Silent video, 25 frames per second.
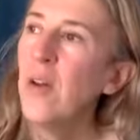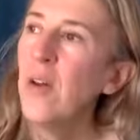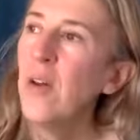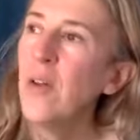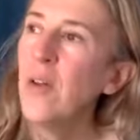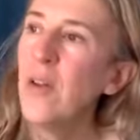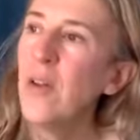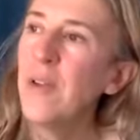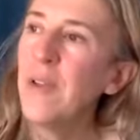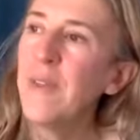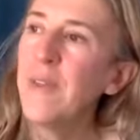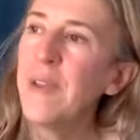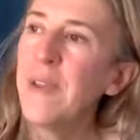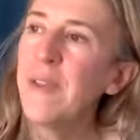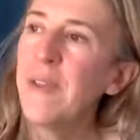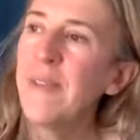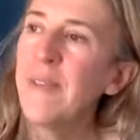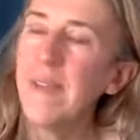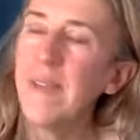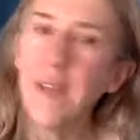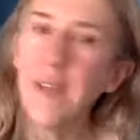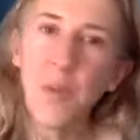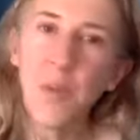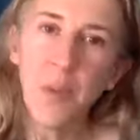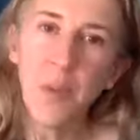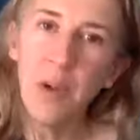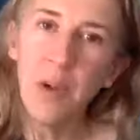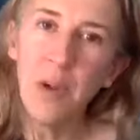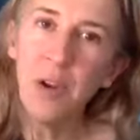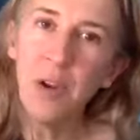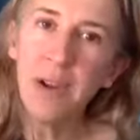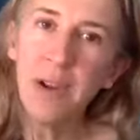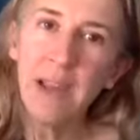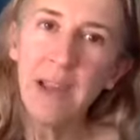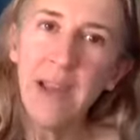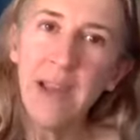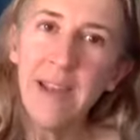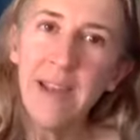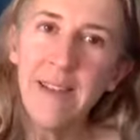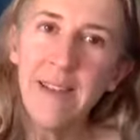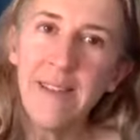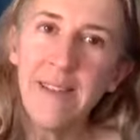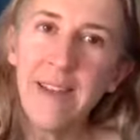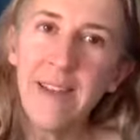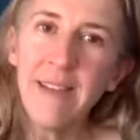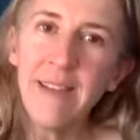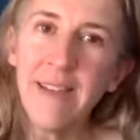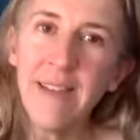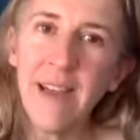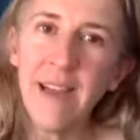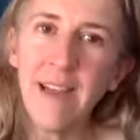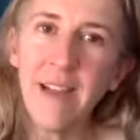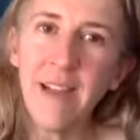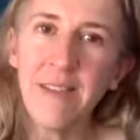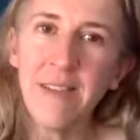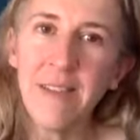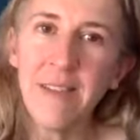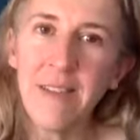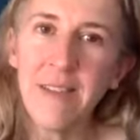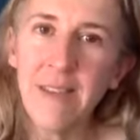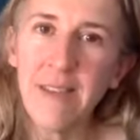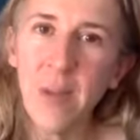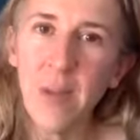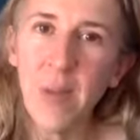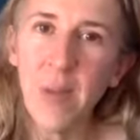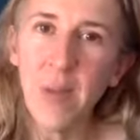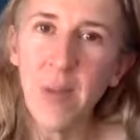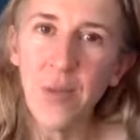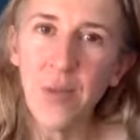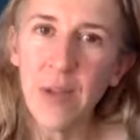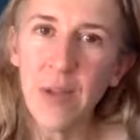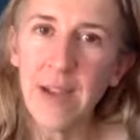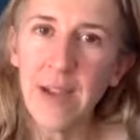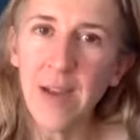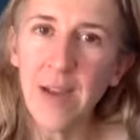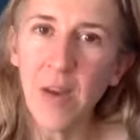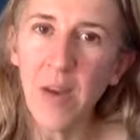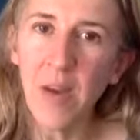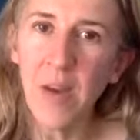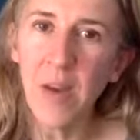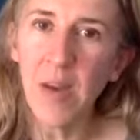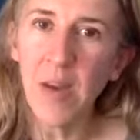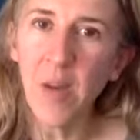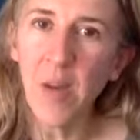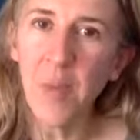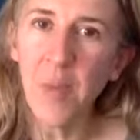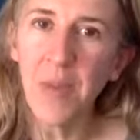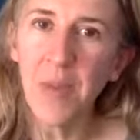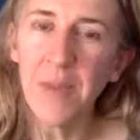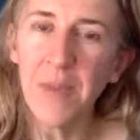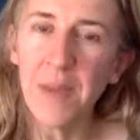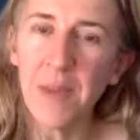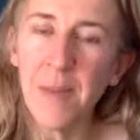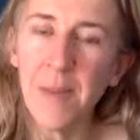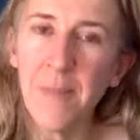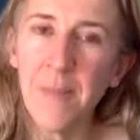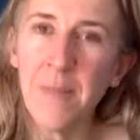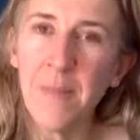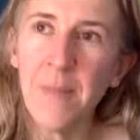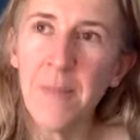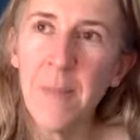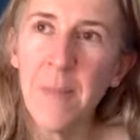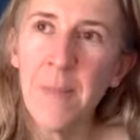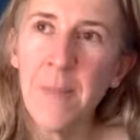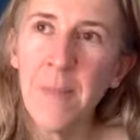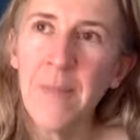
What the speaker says: All of these things we'll look at in detail to see what's really going on with them,